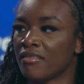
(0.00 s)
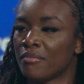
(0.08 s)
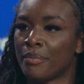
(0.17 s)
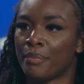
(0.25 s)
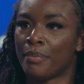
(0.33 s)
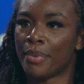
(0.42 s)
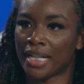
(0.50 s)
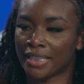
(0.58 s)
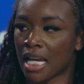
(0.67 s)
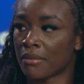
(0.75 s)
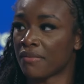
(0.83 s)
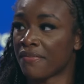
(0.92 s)
Hmm. By the
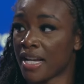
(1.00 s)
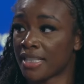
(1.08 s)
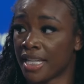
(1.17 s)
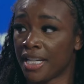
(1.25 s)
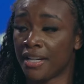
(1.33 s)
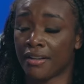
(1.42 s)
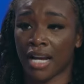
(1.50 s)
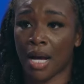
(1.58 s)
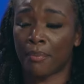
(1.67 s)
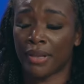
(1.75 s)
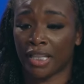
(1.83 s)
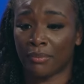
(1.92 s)
time the fights get here, I
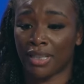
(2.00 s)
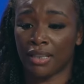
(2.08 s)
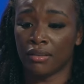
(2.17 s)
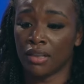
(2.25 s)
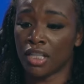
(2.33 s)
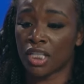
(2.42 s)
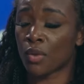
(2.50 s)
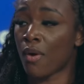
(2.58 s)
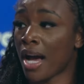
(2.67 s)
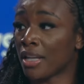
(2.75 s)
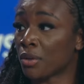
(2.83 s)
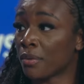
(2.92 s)
plan to be
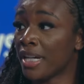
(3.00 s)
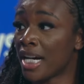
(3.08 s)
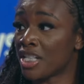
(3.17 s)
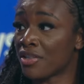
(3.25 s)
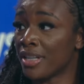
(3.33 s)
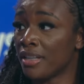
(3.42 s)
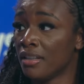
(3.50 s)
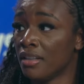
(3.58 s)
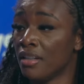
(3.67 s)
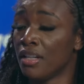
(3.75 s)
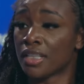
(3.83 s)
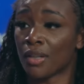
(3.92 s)
squatting three hundred.
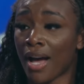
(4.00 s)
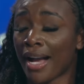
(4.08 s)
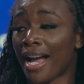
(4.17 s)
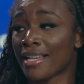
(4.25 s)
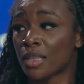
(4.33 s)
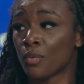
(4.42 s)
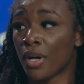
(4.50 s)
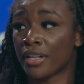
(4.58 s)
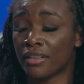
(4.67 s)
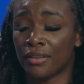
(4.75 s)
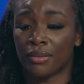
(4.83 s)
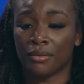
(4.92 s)
So I got some work
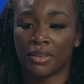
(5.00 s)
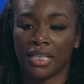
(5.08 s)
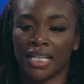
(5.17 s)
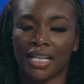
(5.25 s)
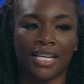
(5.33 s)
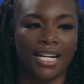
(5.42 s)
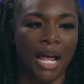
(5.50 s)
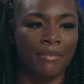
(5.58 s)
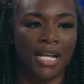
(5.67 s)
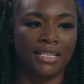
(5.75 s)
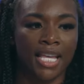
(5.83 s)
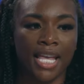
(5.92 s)
to do, and I'm
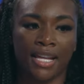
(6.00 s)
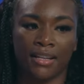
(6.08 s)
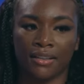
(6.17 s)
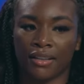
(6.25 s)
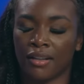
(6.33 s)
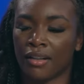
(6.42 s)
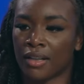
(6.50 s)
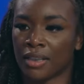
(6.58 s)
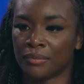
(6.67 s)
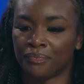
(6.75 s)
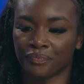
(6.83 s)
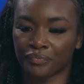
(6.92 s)
not taking
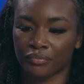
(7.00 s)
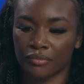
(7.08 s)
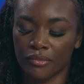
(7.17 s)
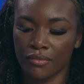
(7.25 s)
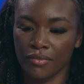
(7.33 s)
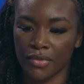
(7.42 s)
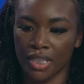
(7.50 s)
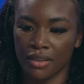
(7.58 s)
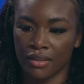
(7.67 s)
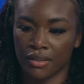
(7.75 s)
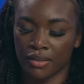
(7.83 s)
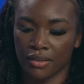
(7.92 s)
um,
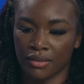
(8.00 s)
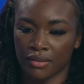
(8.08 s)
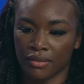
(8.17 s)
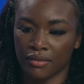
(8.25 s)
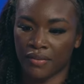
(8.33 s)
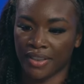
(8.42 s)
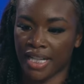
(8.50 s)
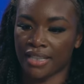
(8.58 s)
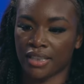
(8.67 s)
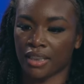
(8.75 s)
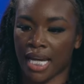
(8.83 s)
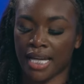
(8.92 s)

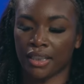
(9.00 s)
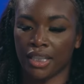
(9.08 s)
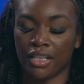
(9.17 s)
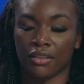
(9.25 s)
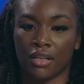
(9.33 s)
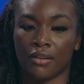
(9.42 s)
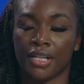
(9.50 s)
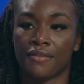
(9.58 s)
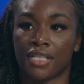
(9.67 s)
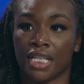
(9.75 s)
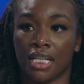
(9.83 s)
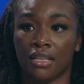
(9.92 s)
Vanessa lightly. You know, if
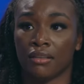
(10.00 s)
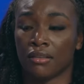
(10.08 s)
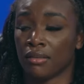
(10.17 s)
she,